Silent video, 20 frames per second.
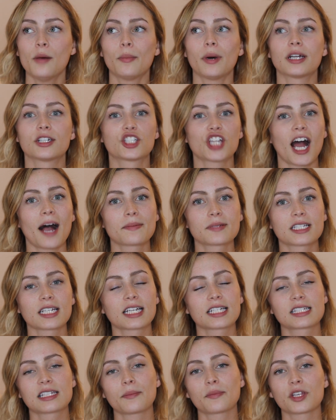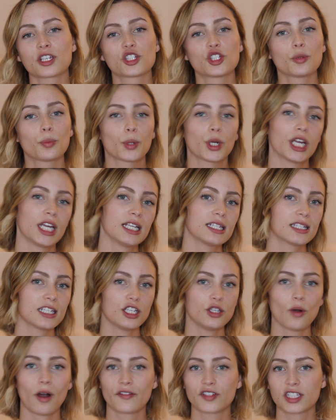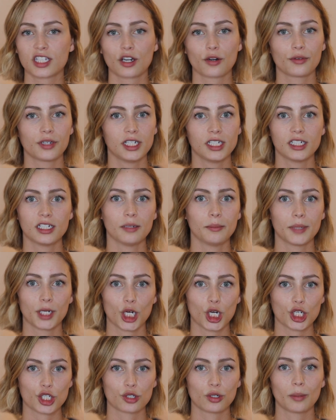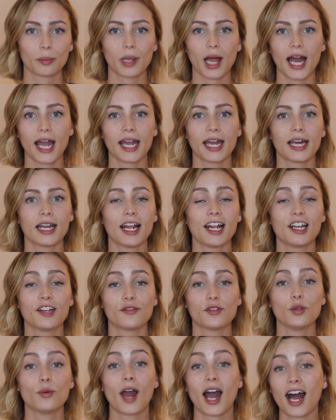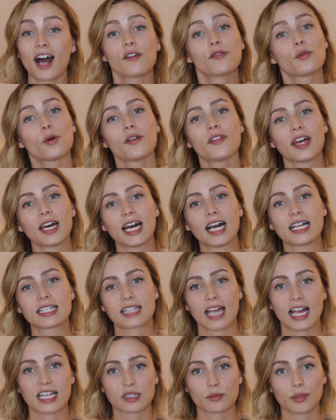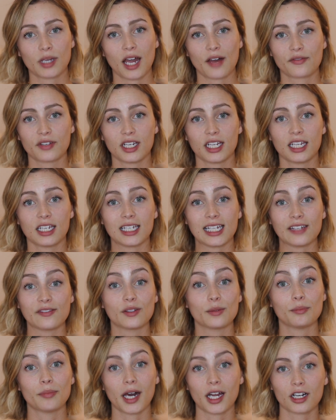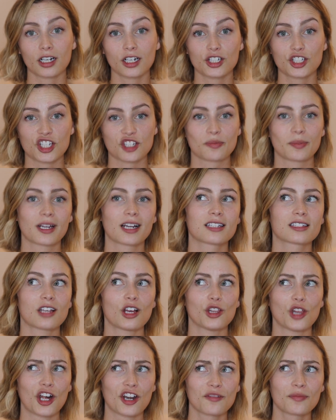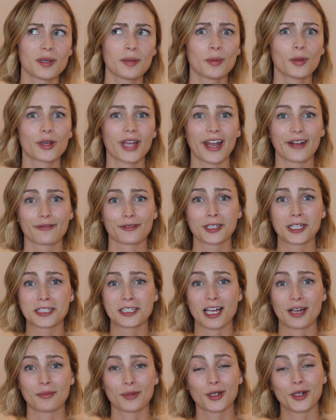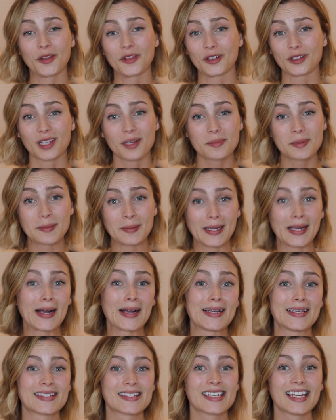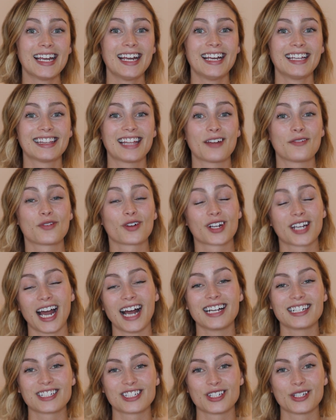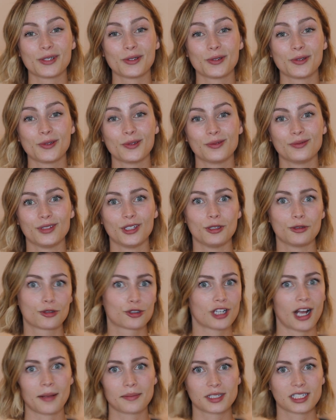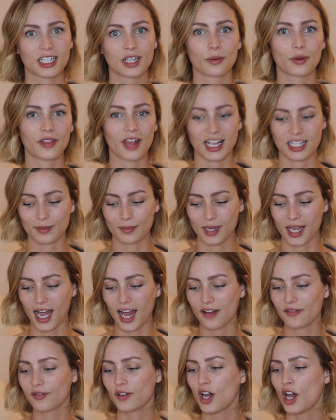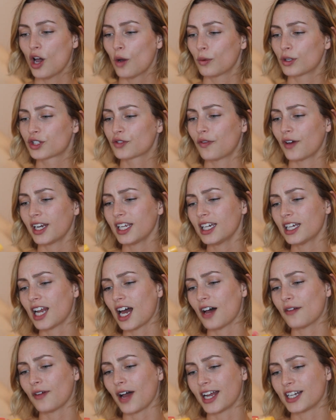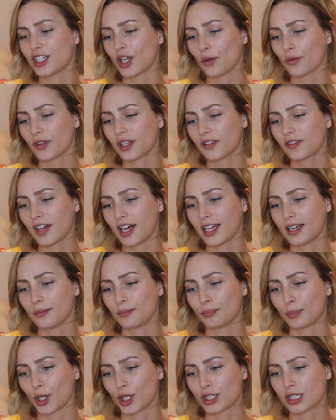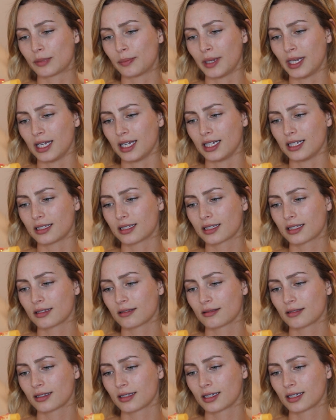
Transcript: But chapstick is something super easy. You obviously don't need a mirror to apply it, and if you have one that has SPF in it, even better, just because a lot of people get really sunburned on their lips because they forget to use chapstick with SPF, which funny enough, I don't think that Burt's Bees